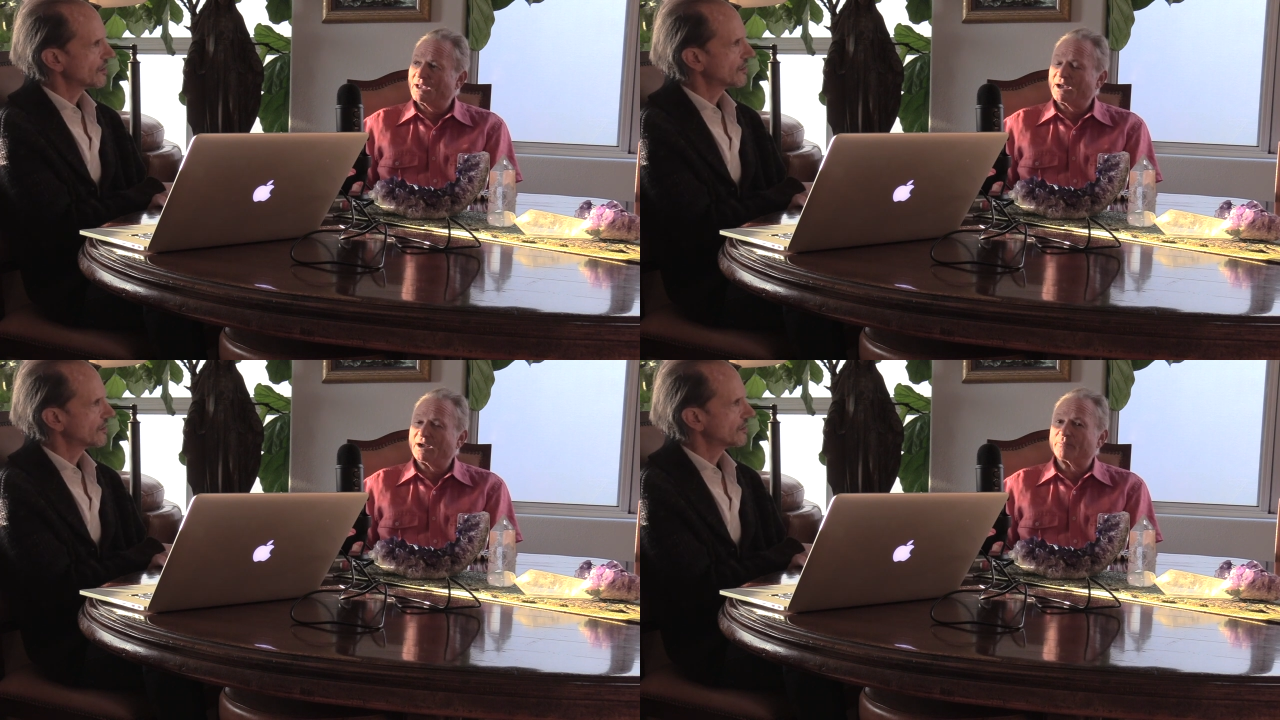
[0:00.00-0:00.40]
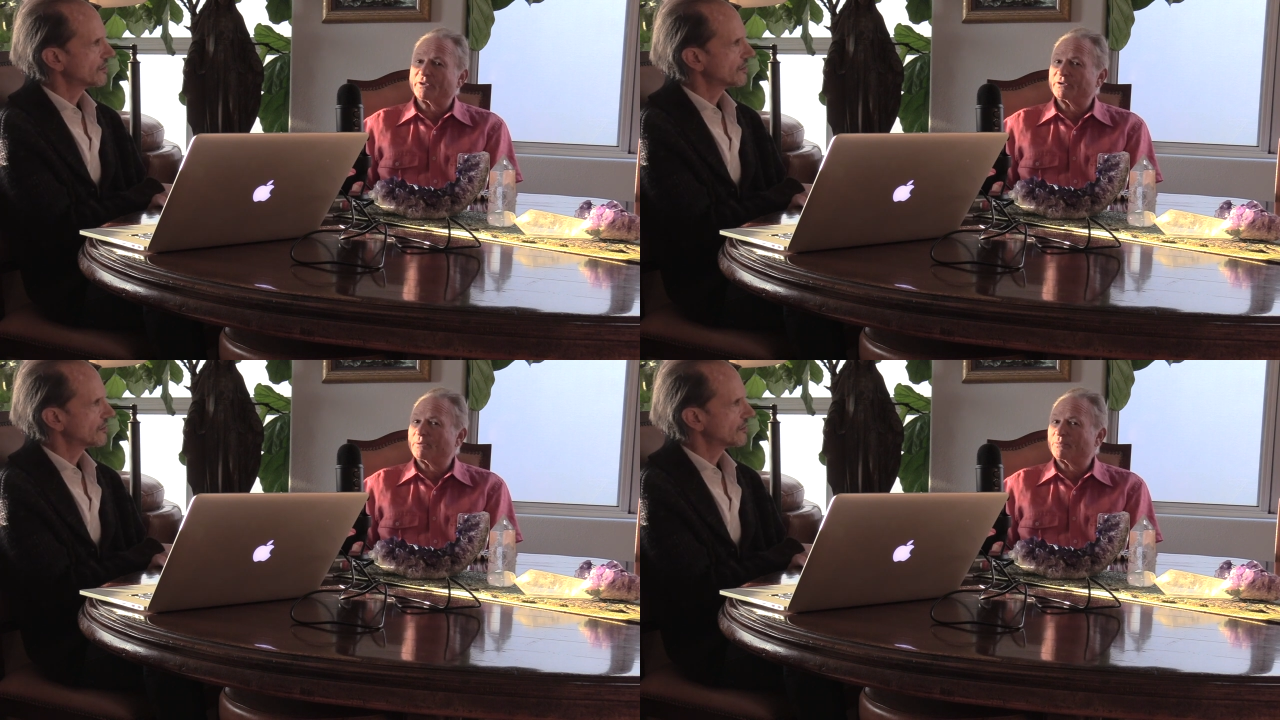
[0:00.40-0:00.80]
Speaker 1: yeah. Um,
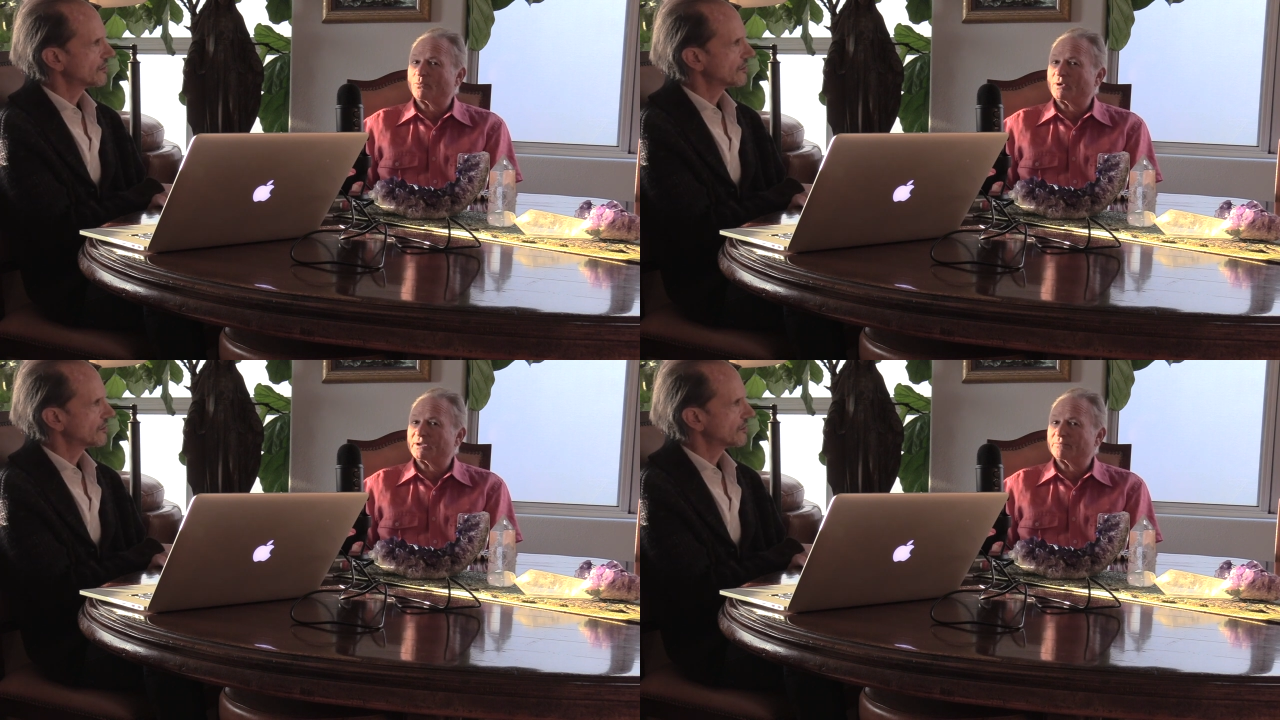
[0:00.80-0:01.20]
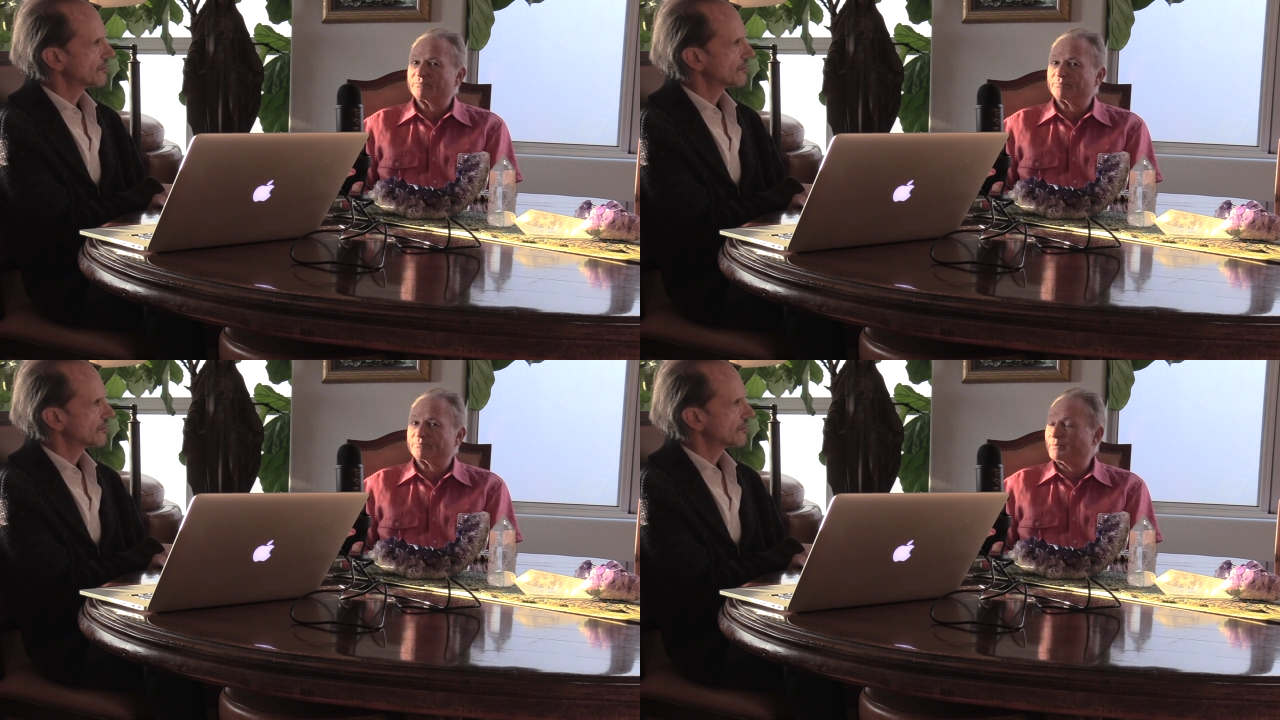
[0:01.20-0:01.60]
they're number one
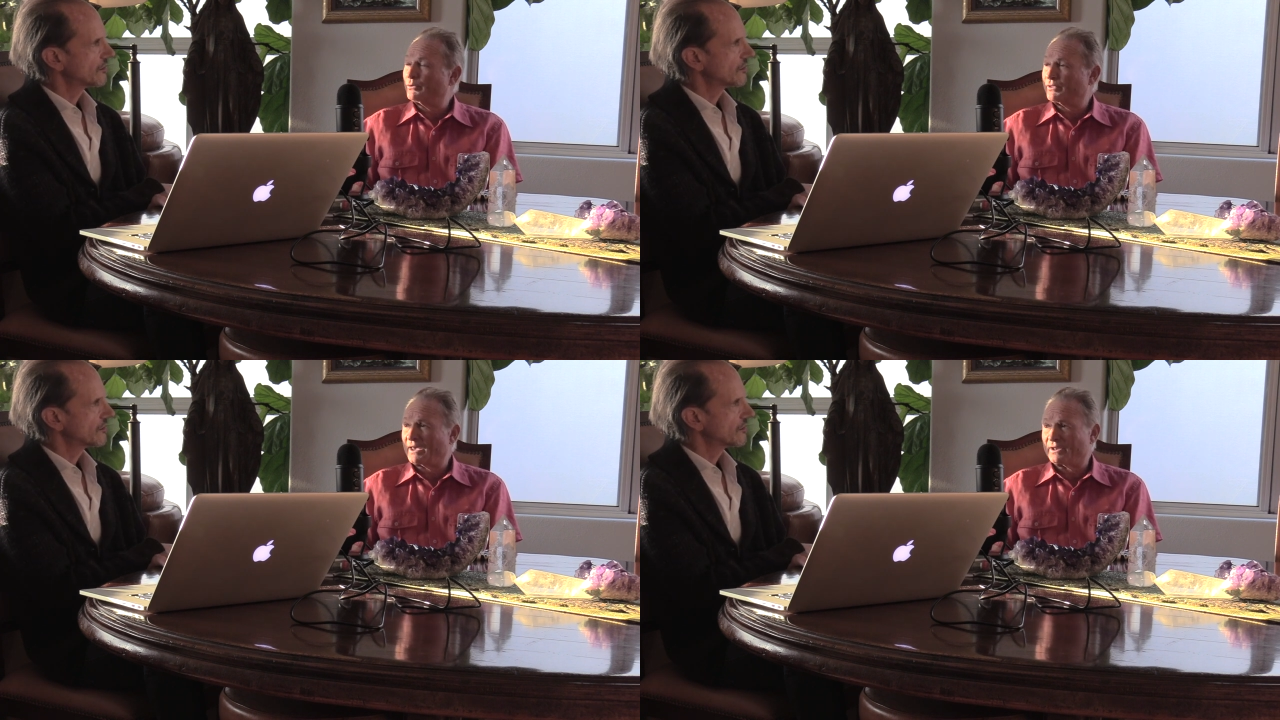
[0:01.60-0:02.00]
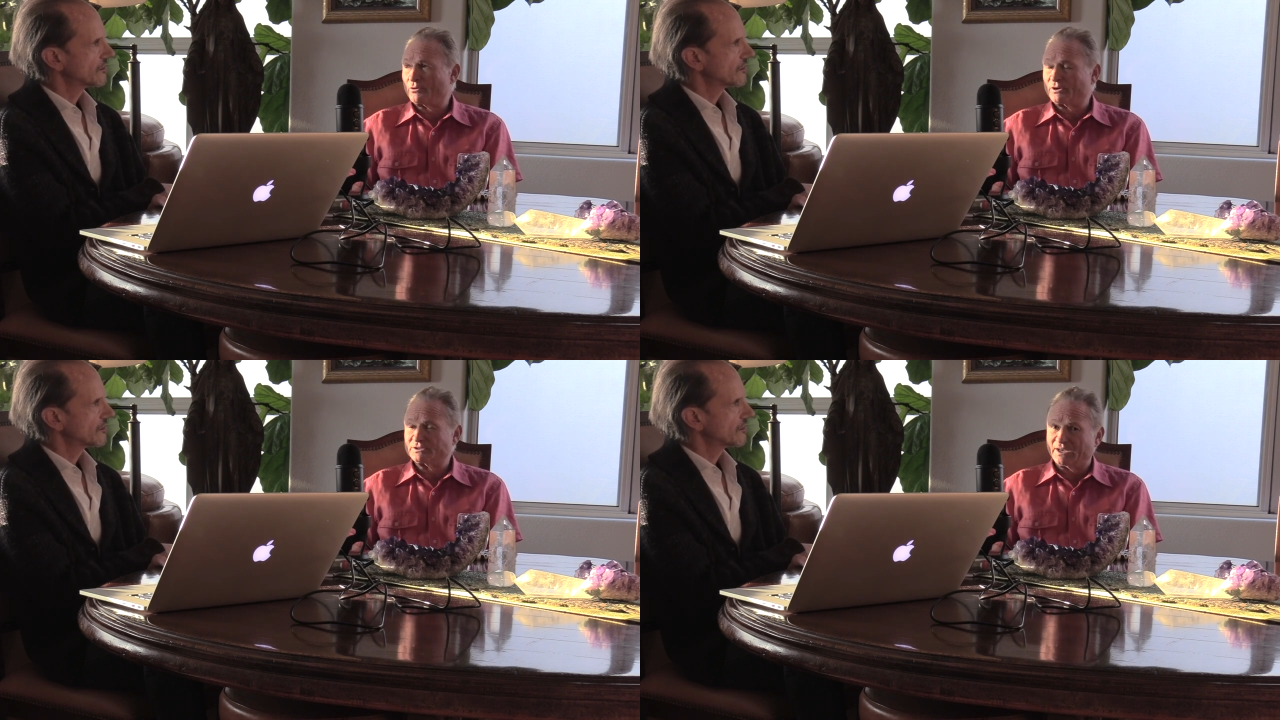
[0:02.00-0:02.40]
in both
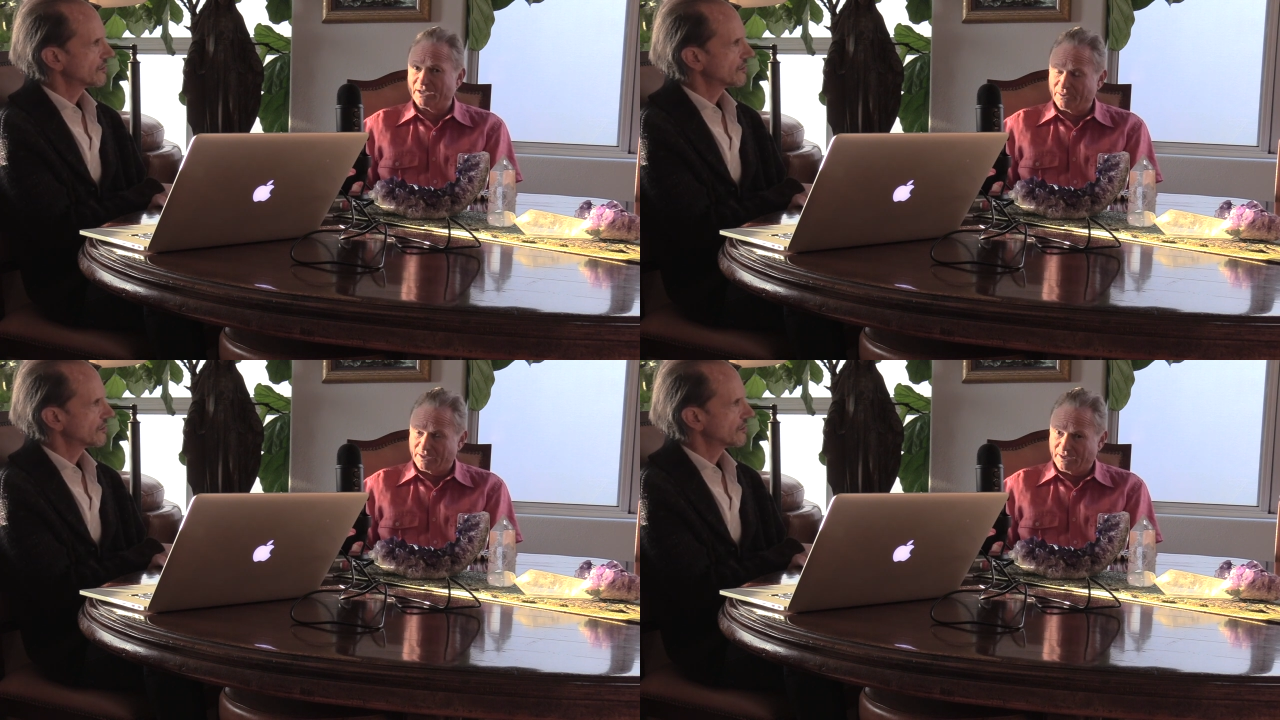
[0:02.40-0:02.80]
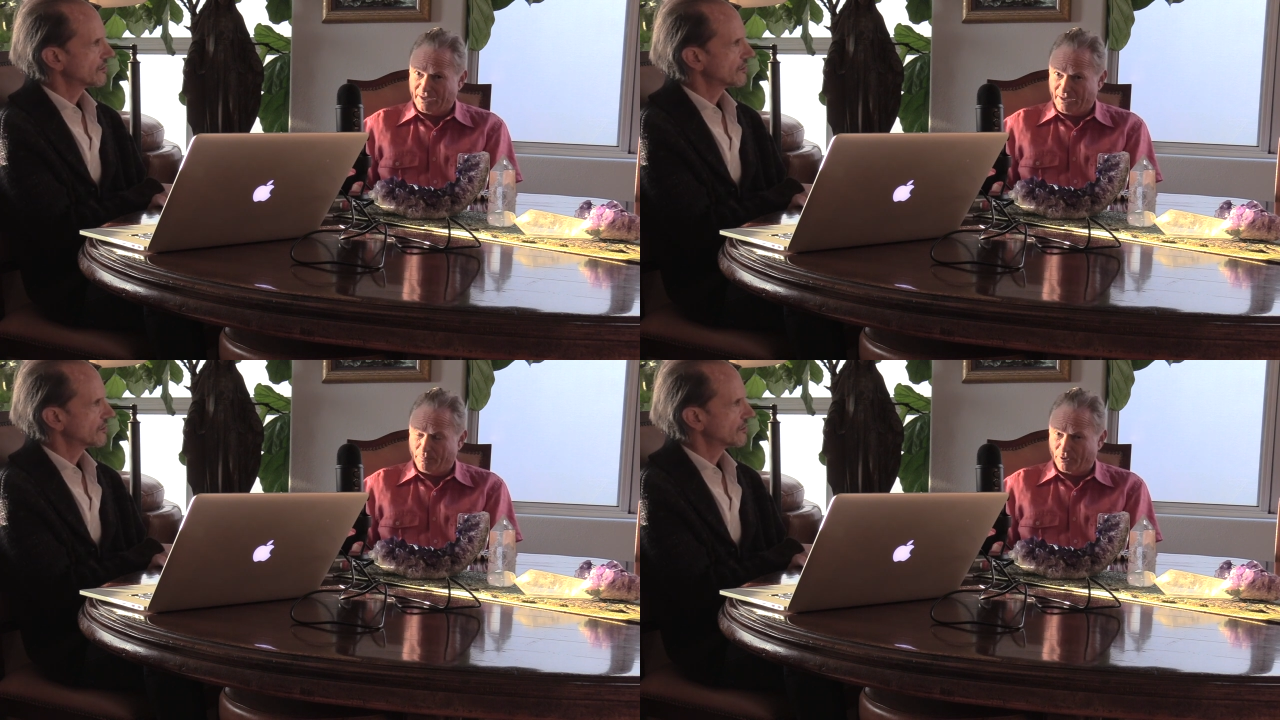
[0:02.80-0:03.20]
categories. In
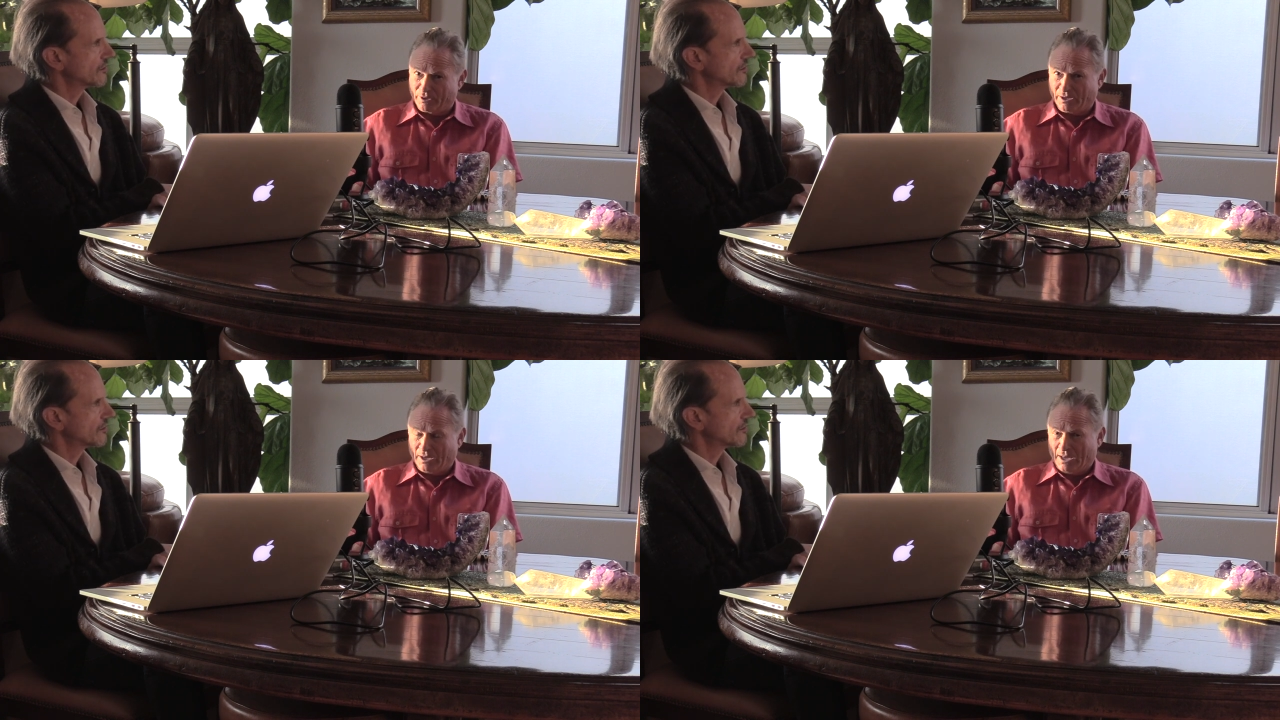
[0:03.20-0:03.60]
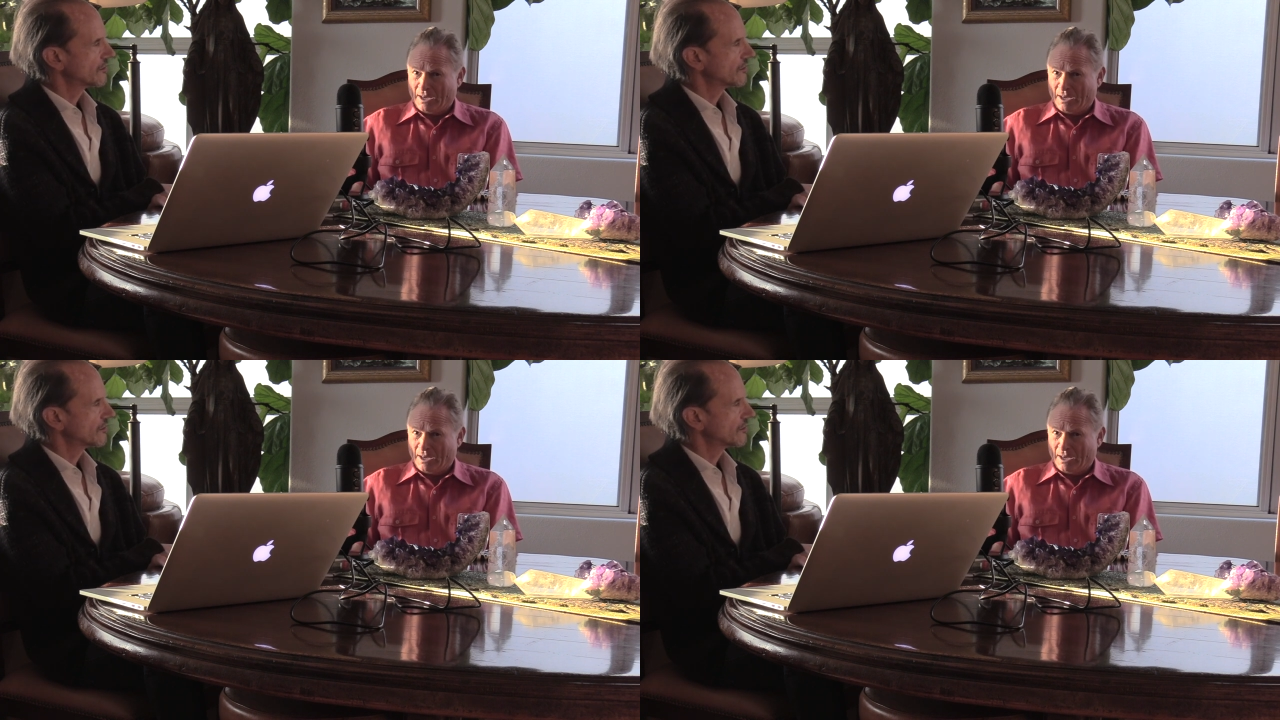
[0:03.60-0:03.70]
the ebook